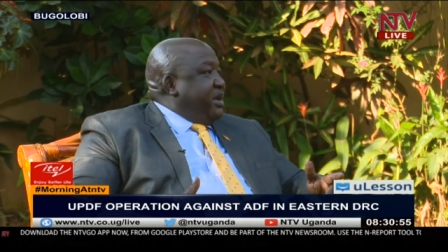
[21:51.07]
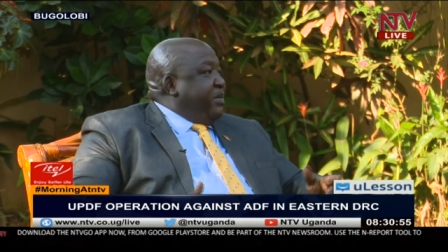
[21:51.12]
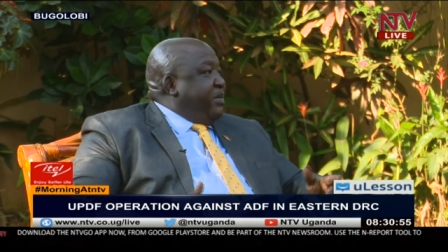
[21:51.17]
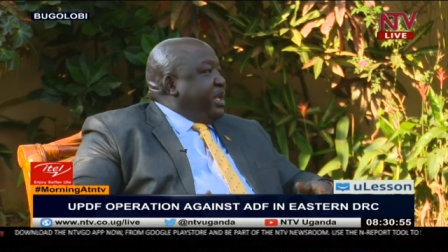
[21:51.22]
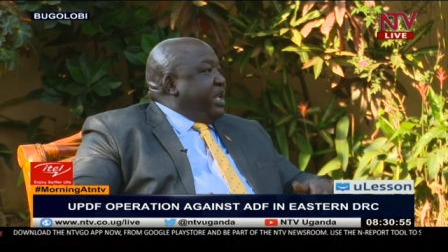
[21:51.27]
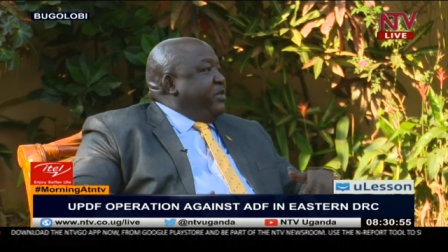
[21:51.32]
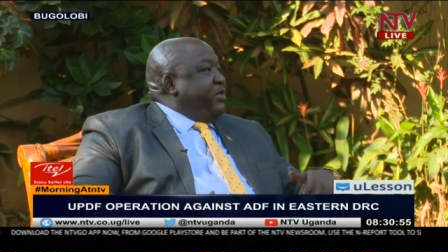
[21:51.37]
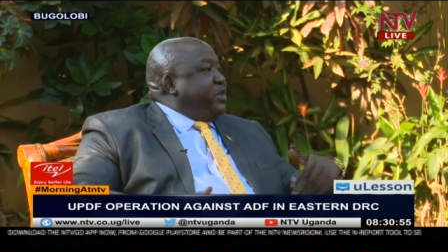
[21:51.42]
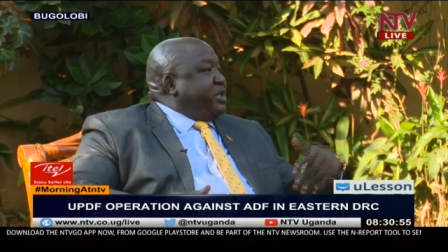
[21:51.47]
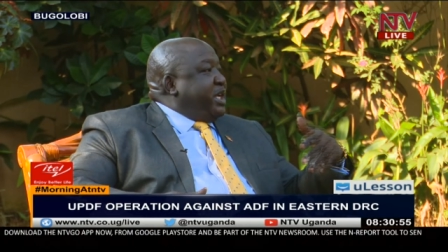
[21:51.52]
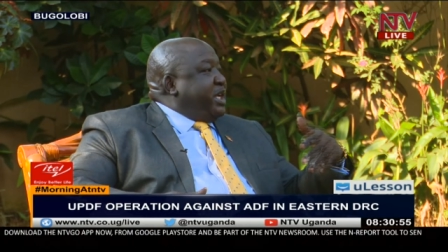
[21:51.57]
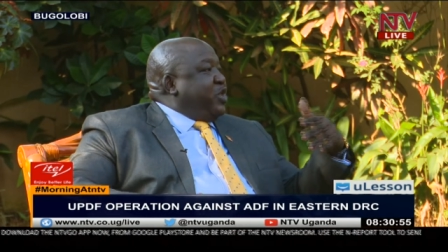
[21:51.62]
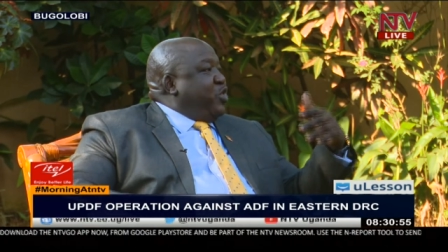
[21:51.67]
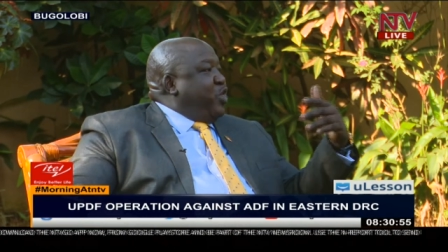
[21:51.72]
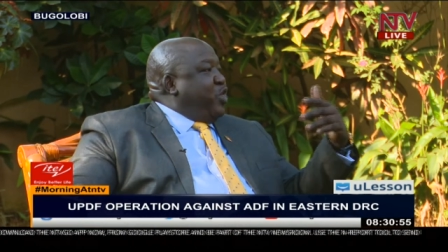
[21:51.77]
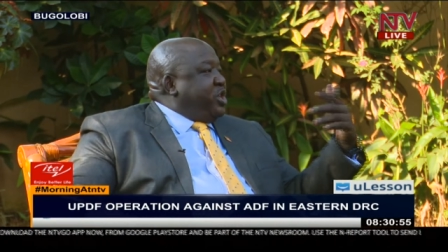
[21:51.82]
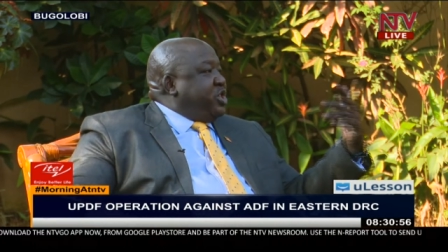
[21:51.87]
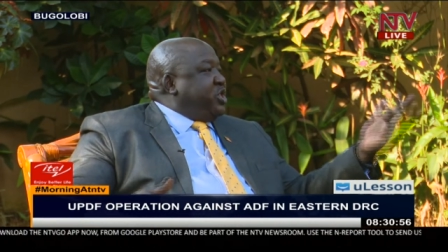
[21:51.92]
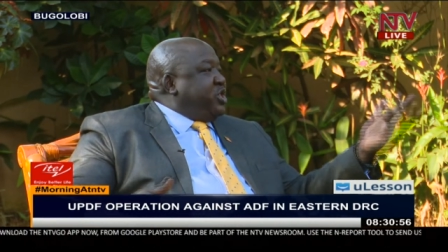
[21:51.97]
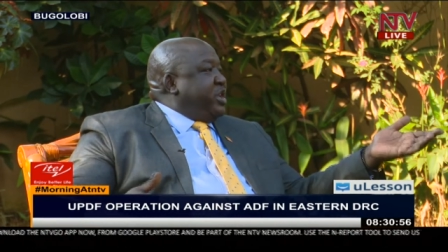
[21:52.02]
But if you start
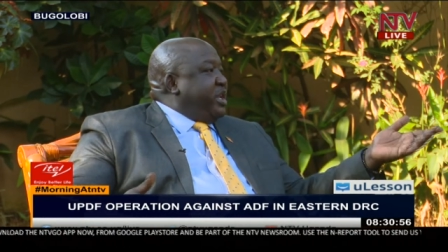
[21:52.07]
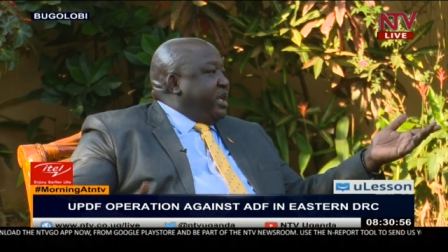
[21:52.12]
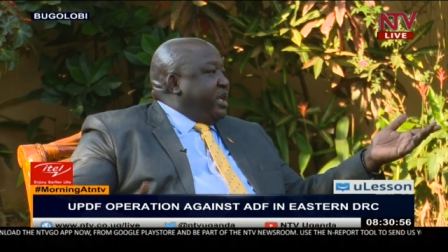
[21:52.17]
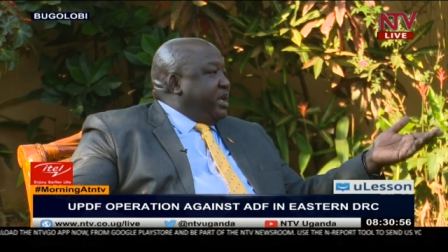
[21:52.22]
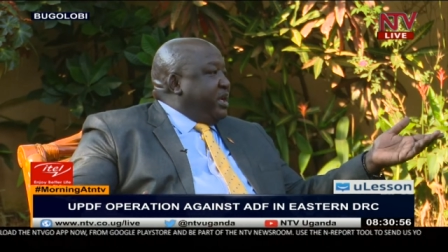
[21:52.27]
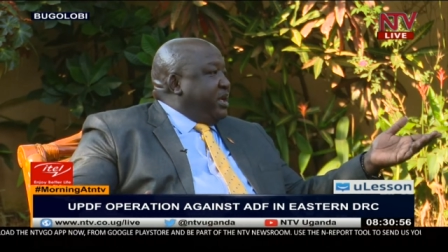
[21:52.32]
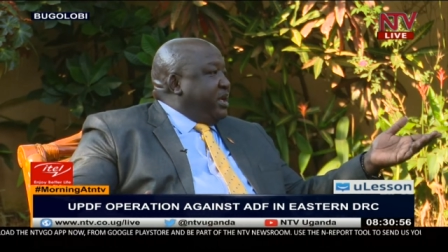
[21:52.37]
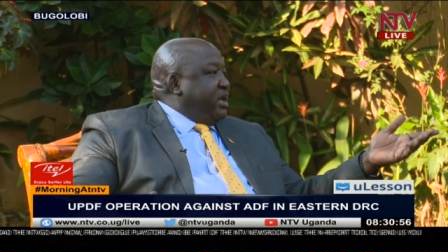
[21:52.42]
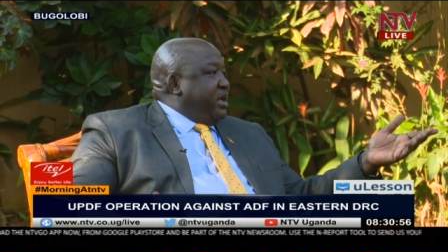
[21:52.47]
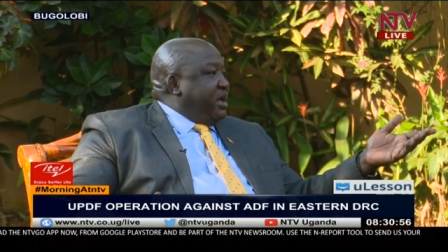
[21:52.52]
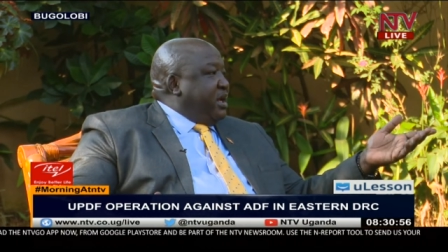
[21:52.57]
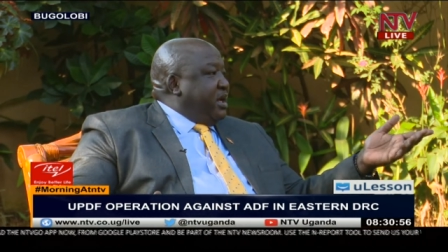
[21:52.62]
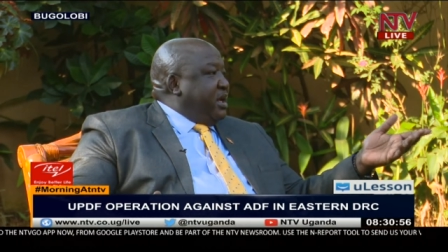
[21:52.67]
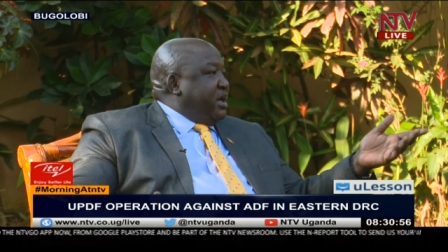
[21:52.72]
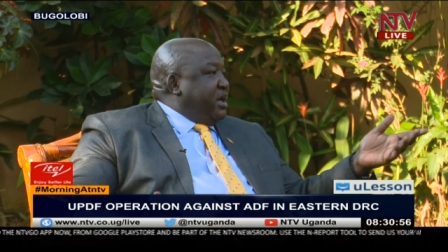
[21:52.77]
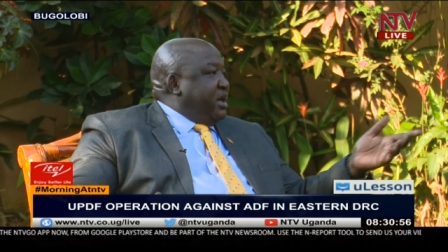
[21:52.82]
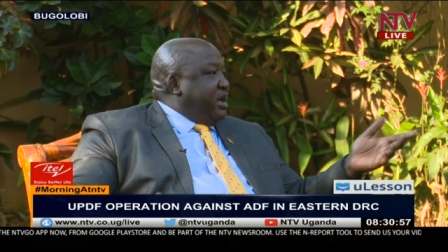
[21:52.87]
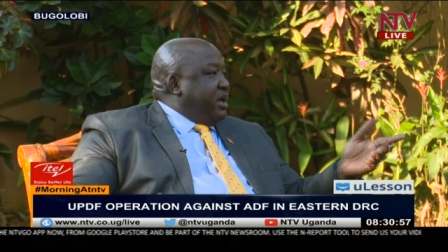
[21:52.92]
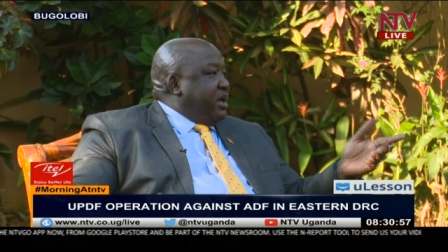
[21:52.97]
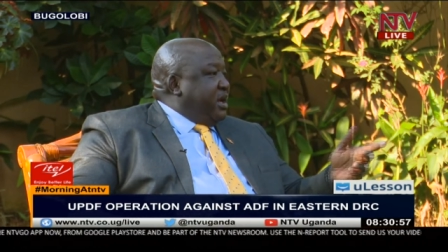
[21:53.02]
questioning
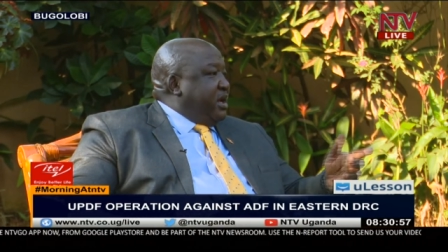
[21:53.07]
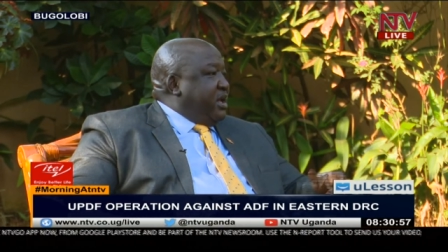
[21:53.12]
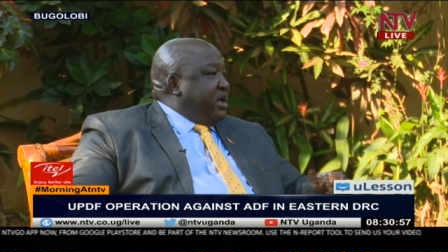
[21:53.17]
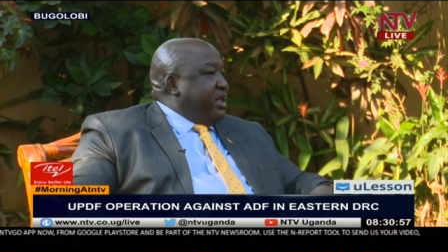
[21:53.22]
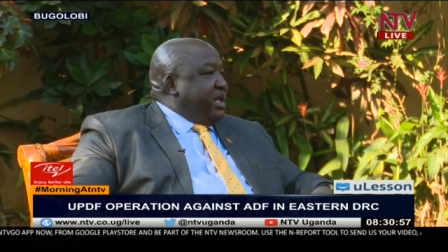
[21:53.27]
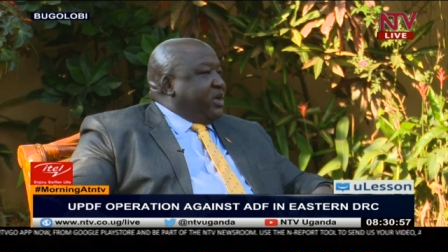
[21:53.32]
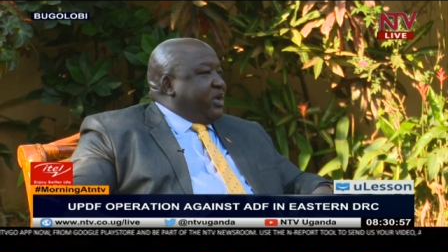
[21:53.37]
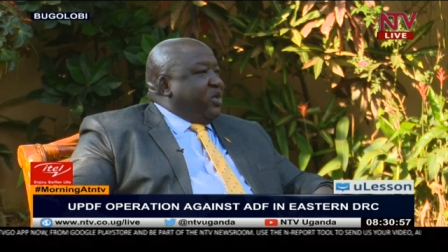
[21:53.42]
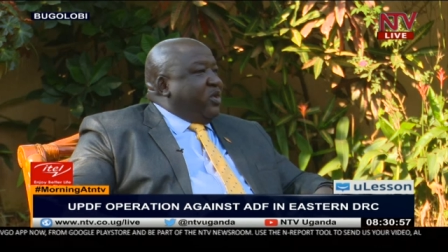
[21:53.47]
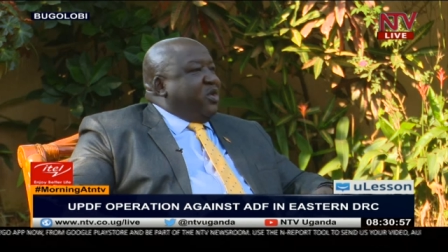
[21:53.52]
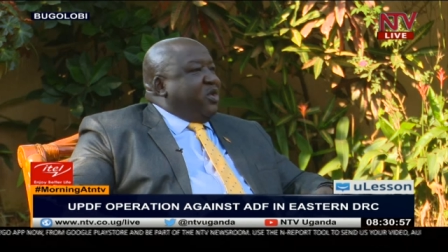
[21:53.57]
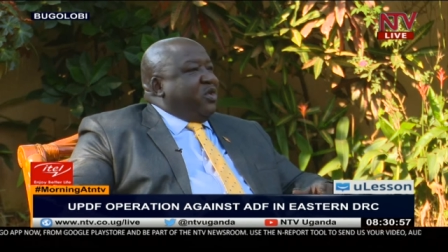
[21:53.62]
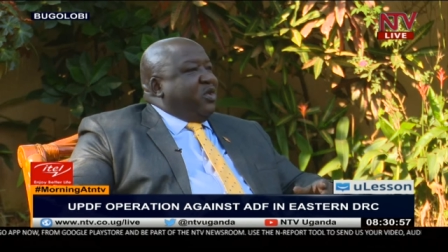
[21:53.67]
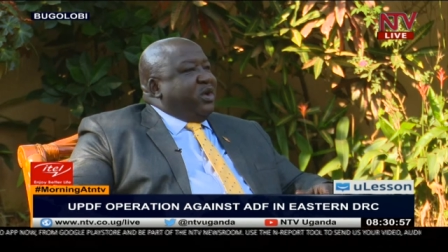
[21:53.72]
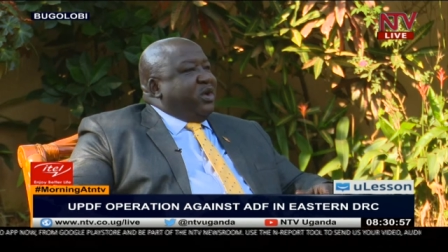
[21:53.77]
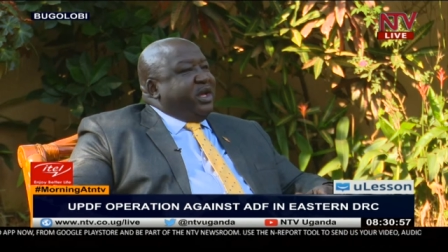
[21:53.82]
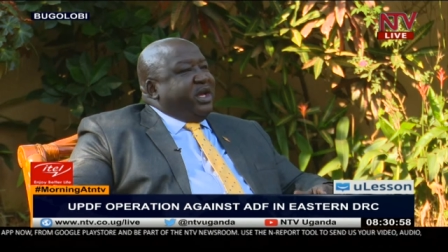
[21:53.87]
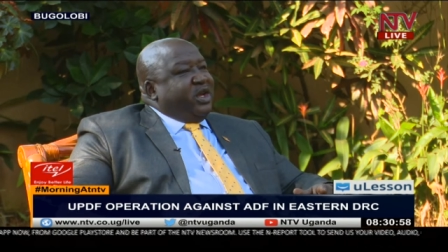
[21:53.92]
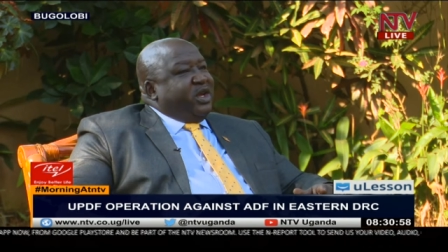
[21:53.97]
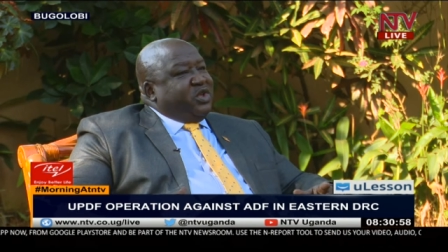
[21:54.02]
uh, that,
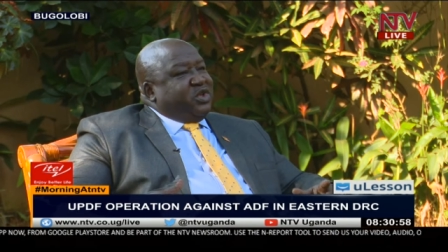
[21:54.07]
oh,